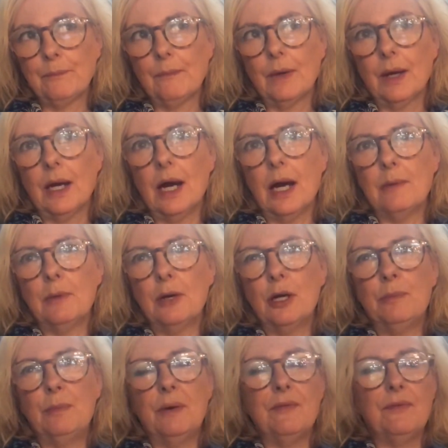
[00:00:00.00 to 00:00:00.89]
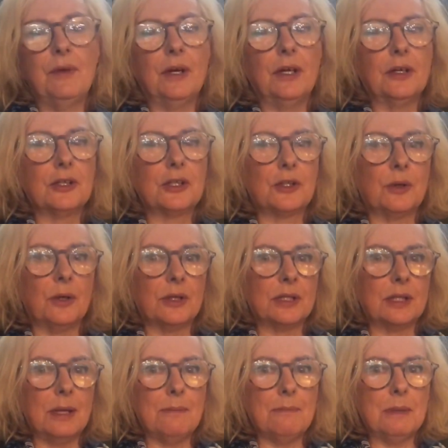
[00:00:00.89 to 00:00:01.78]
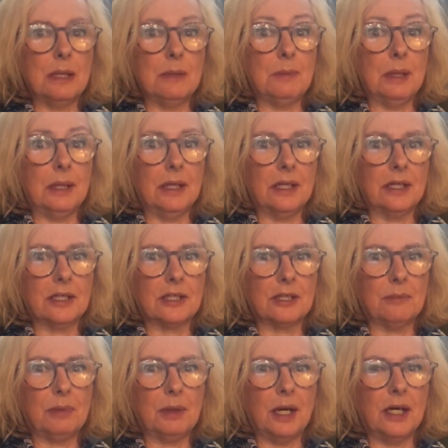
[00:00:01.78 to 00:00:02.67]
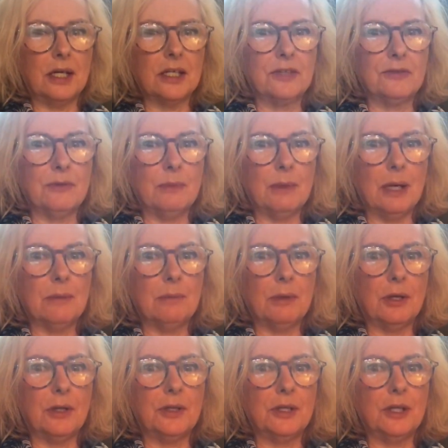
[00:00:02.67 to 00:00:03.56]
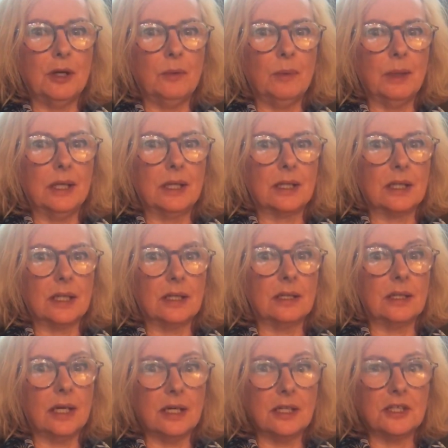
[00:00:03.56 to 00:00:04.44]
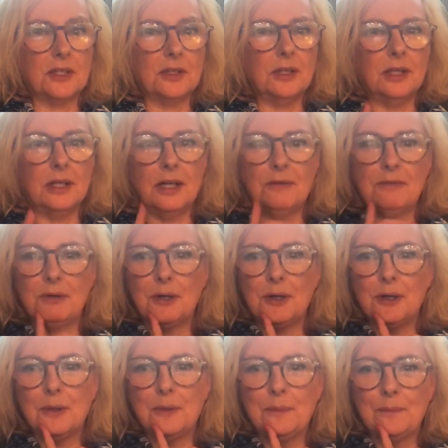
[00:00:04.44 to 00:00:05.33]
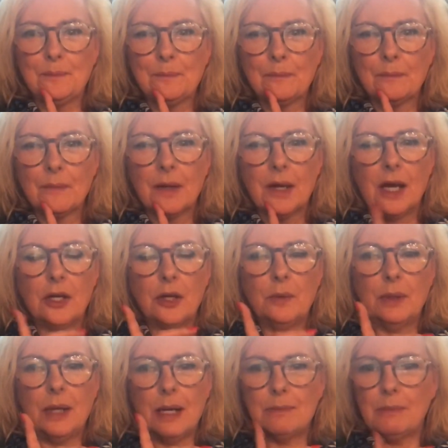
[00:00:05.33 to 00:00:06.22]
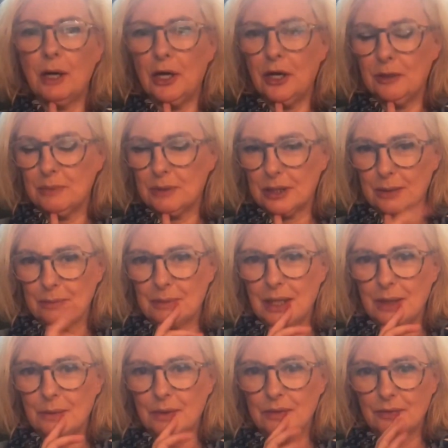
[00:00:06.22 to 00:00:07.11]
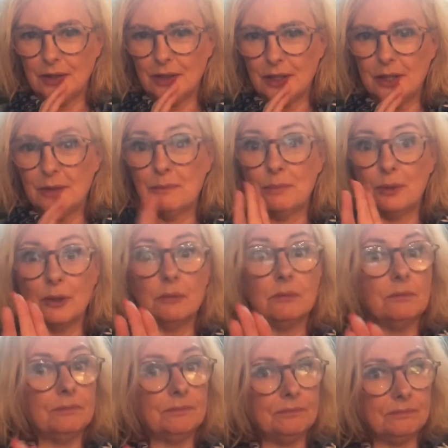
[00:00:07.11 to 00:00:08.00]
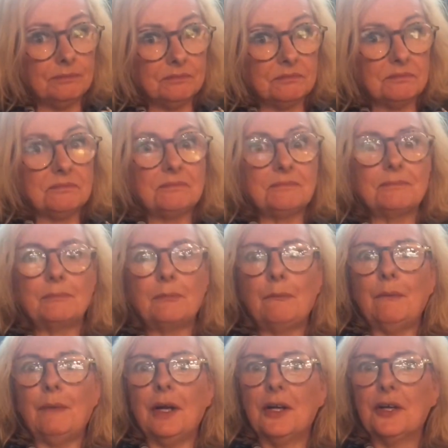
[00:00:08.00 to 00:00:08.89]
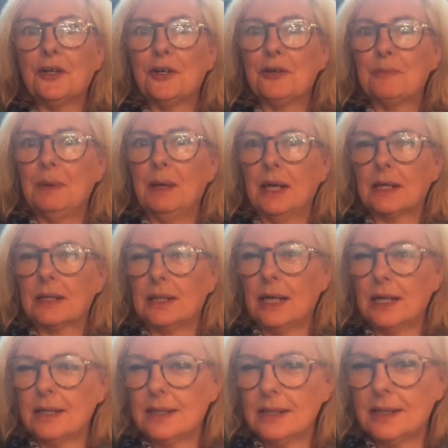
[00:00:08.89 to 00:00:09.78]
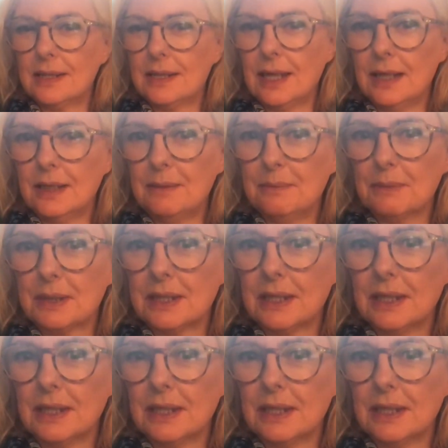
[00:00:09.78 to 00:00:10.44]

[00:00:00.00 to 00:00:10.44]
I'm hoping, fingers crossed, there may be a little surprise for my birthday a week Sunday, so you never know. I don't get my hopes up now, I've learned, but could be exciting times.